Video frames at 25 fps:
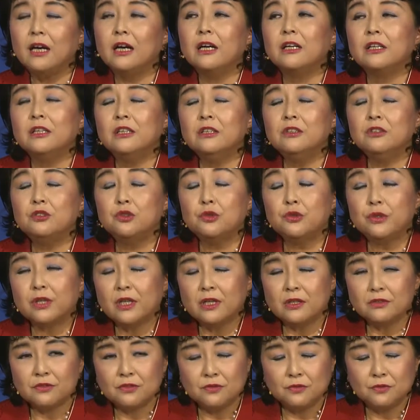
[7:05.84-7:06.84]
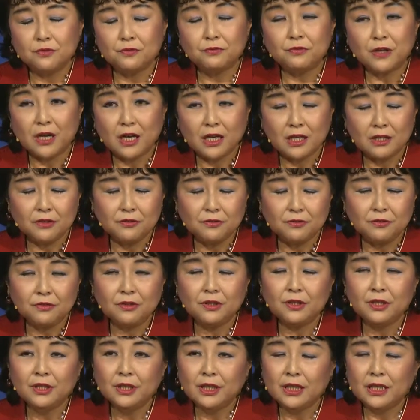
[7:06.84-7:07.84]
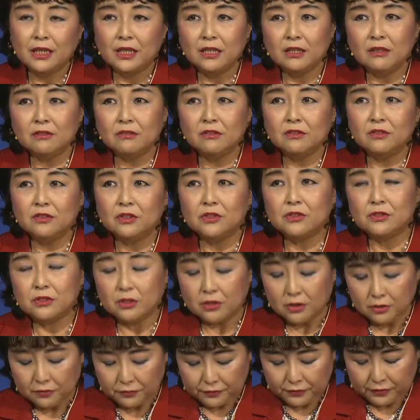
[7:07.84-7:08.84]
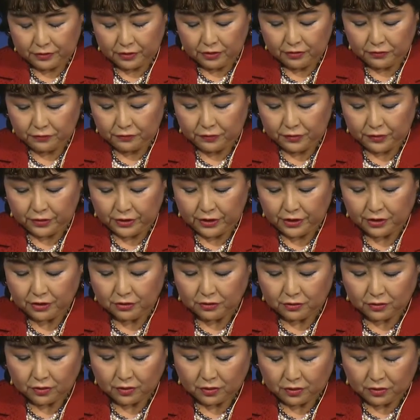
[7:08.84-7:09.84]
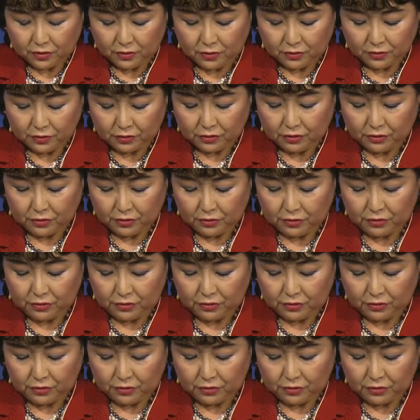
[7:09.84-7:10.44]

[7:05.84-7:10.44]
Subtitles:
in 2005 and served for a year or